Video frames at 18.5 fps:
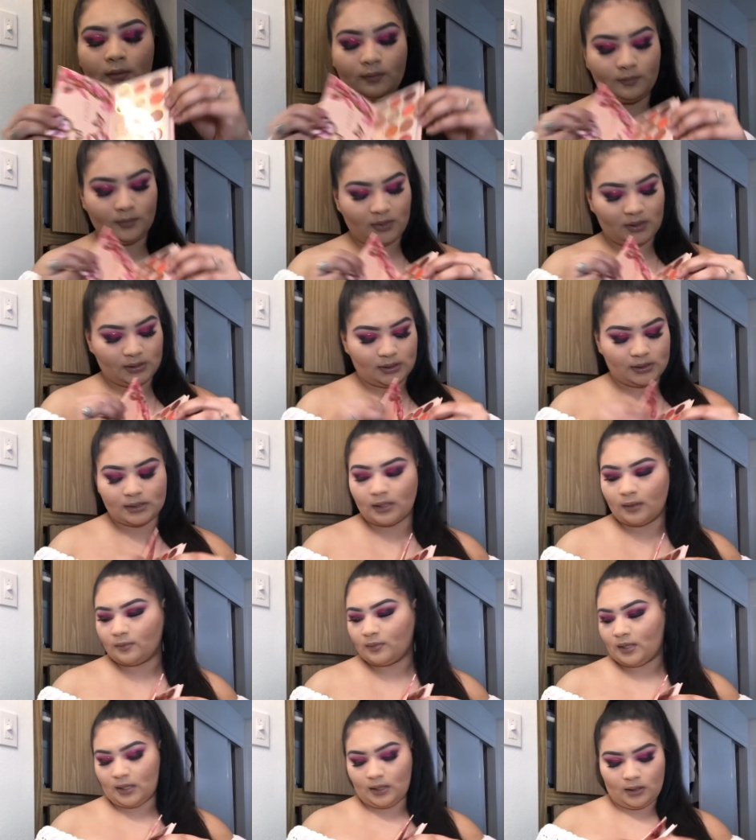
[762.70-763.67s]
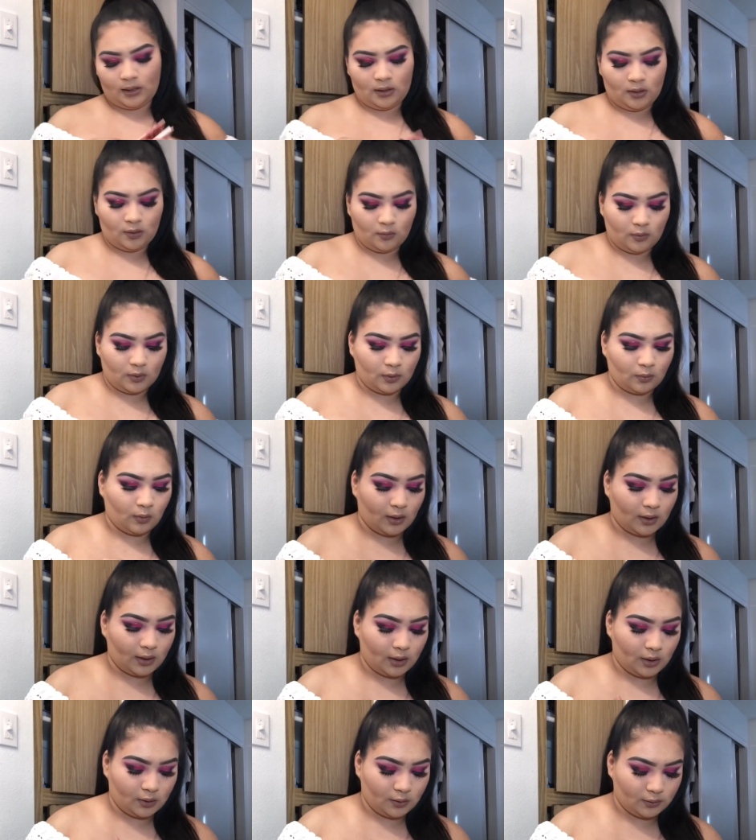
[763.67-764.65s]
this is something you would want to
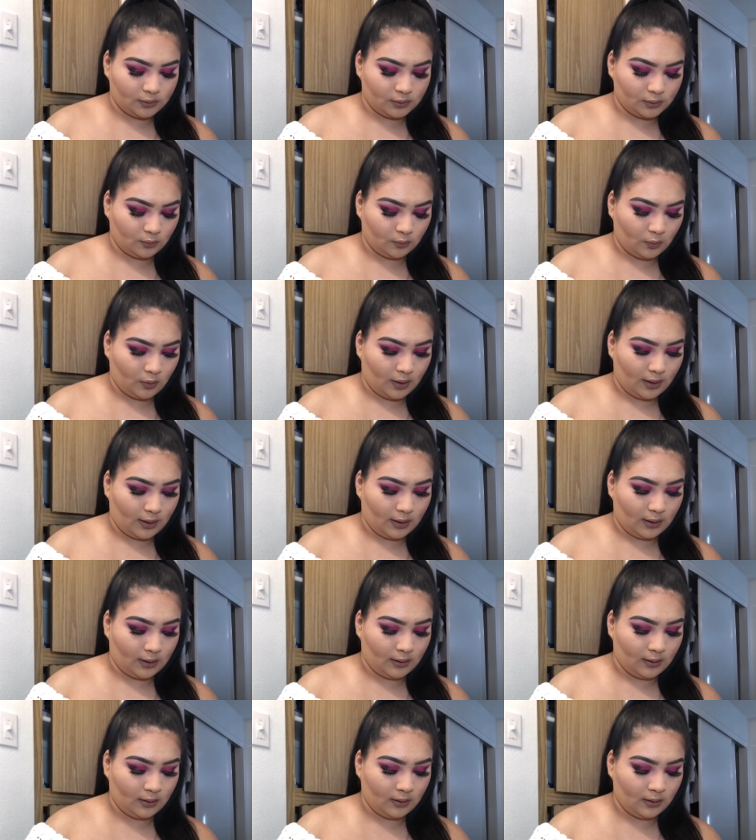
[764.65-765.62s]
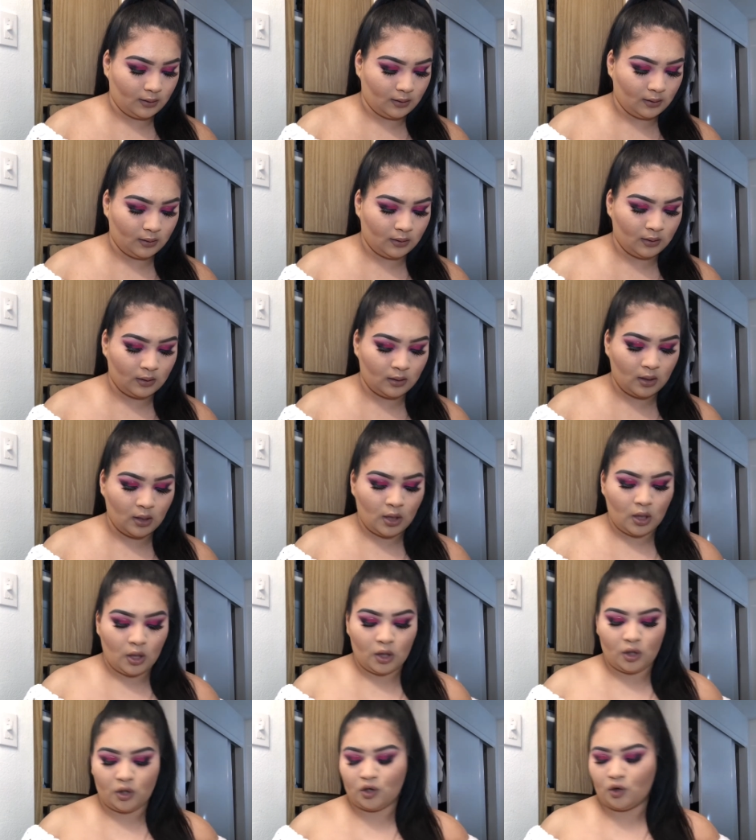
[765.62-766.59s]
use when
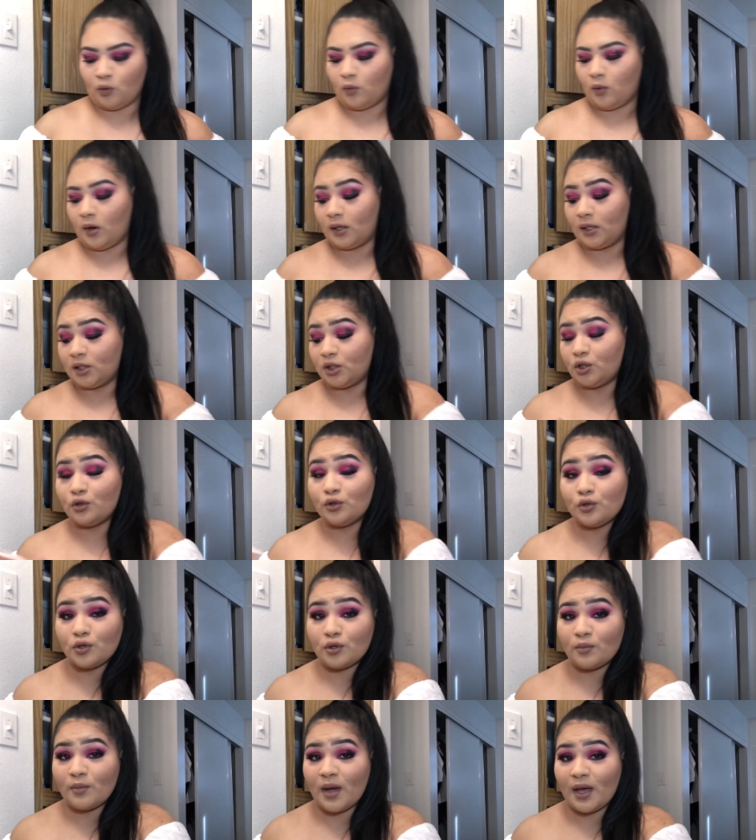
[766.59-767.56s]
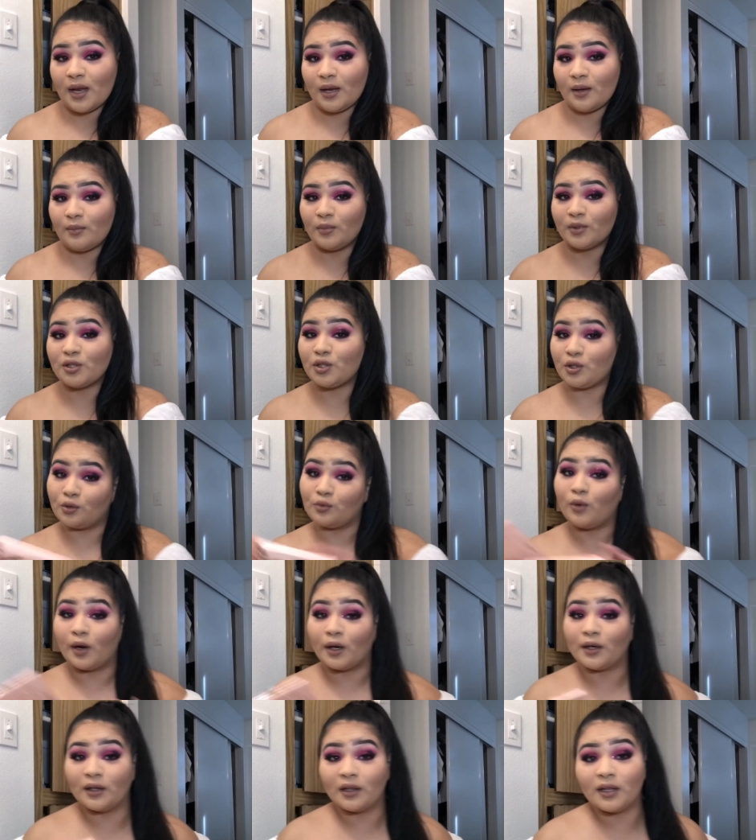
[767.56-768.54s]
you don't want it too dramatic but you
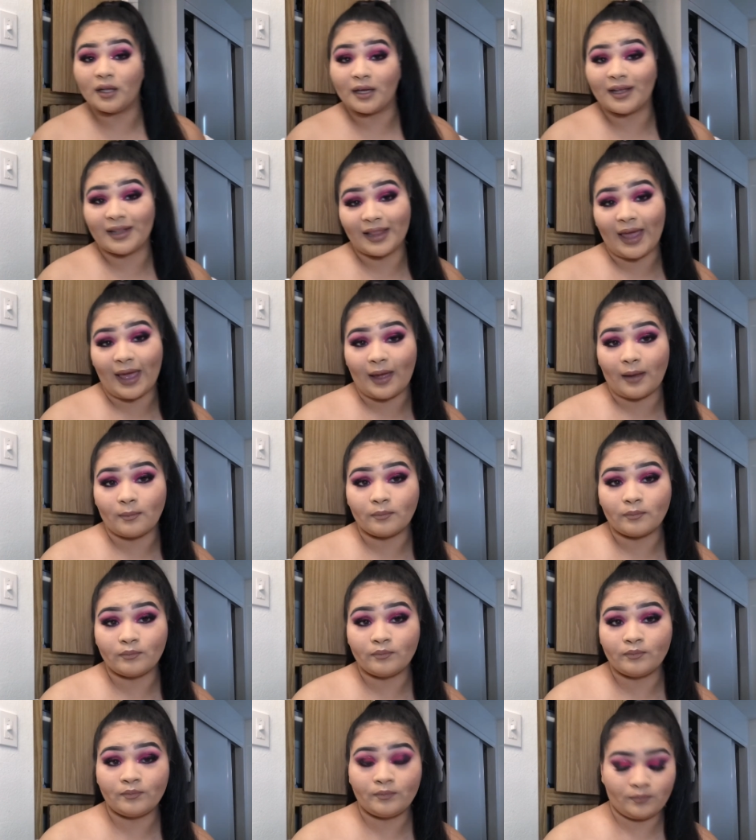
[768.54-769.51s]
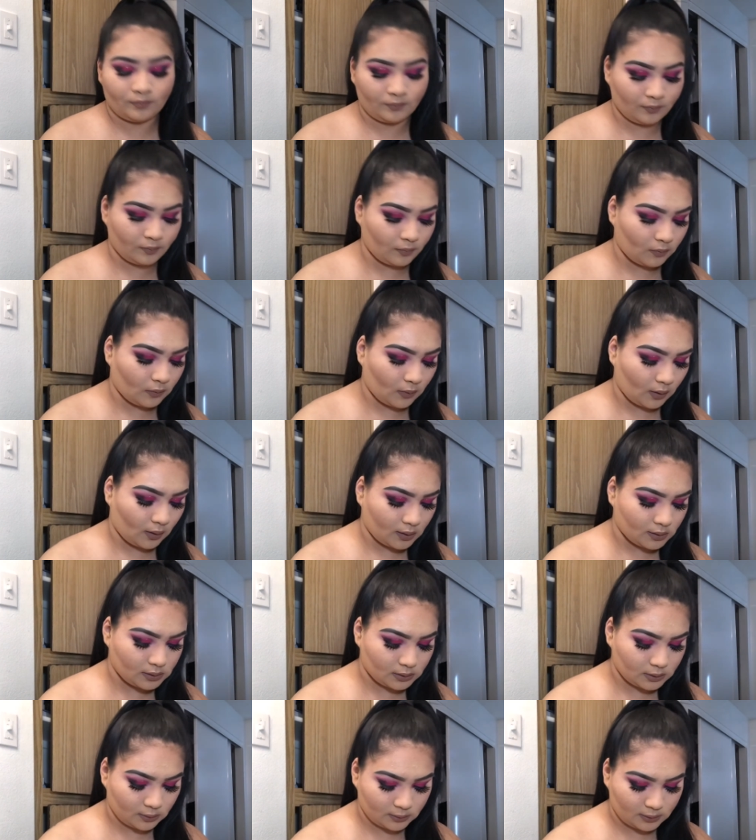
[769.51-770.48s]
want to look glam
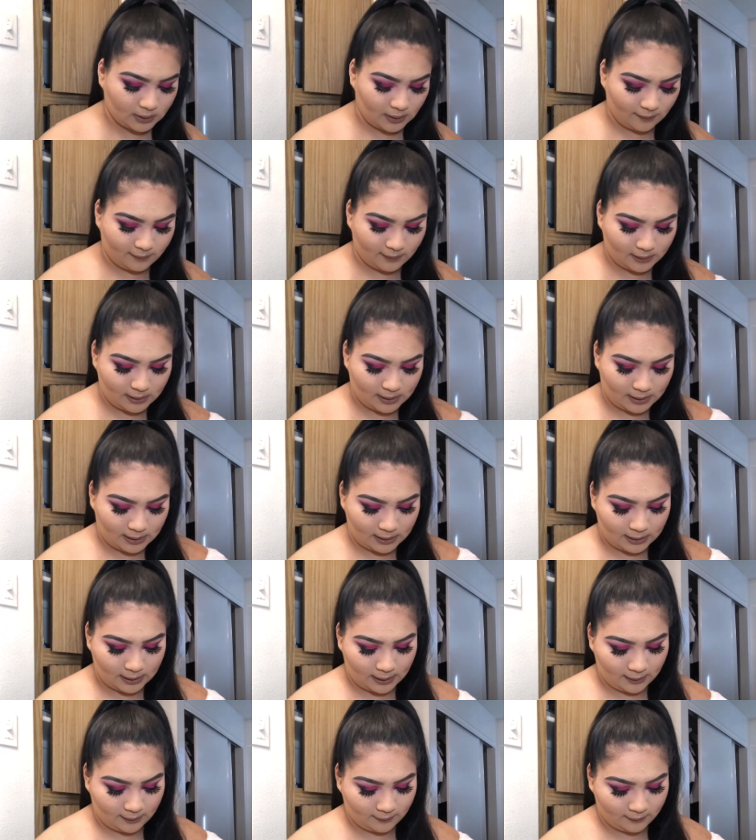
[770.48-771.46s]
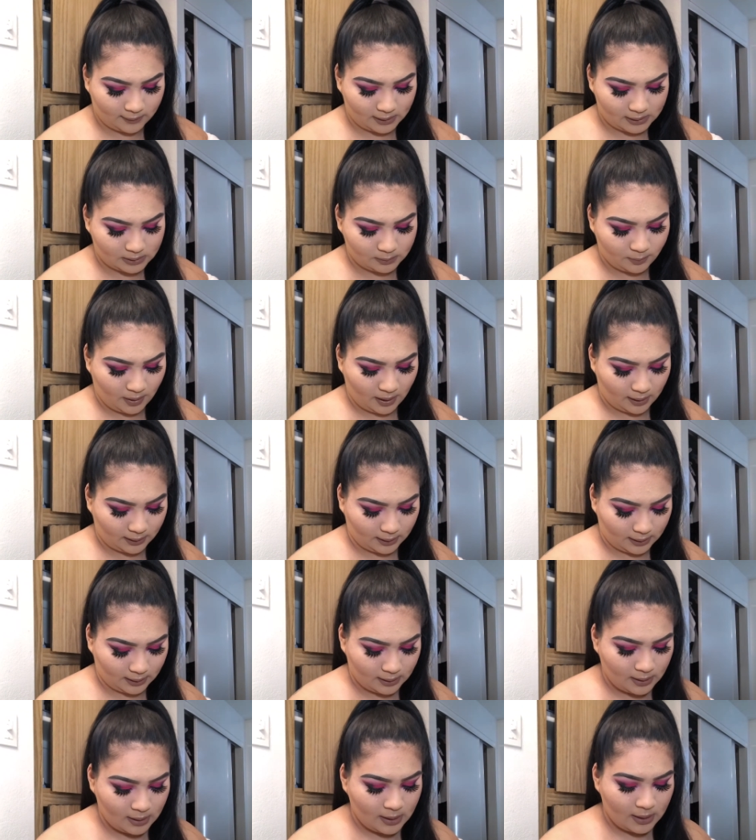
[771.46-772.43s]
so definitely love this palette
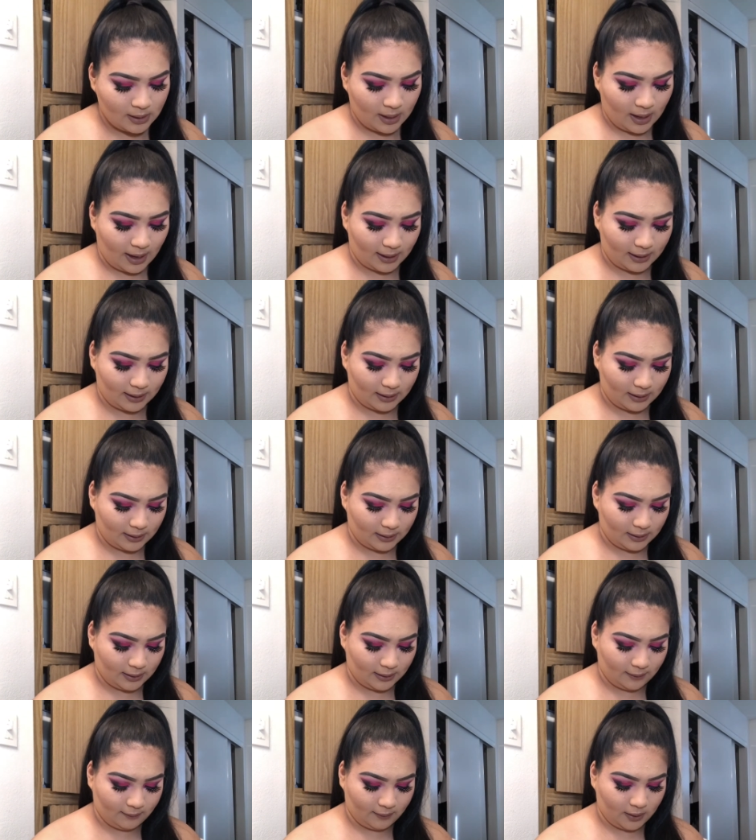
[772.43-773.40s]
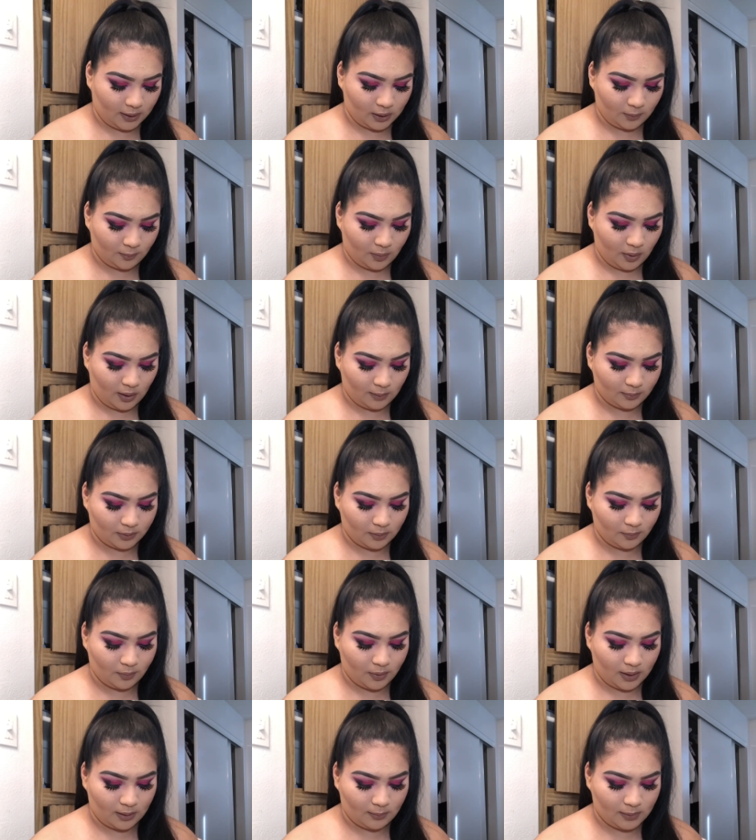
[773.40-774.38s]
i love colourpop the
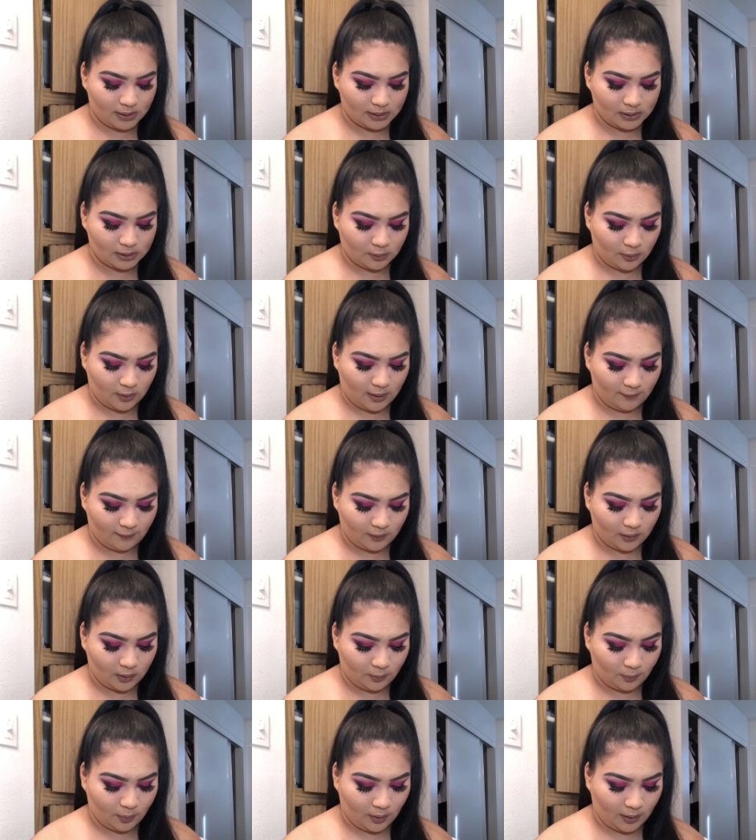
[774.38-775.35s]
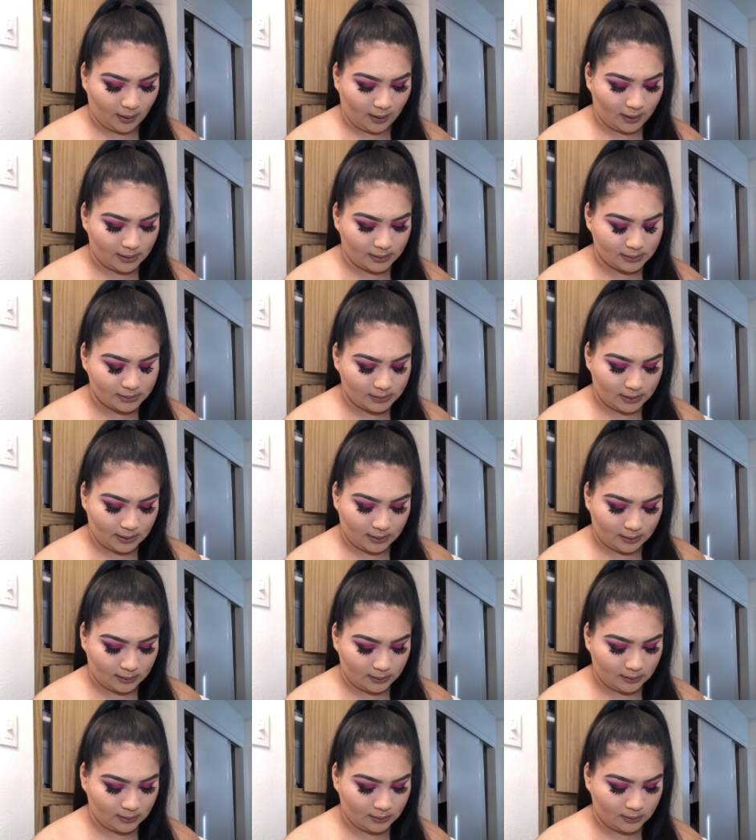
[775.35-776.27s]
pigment is great for the price and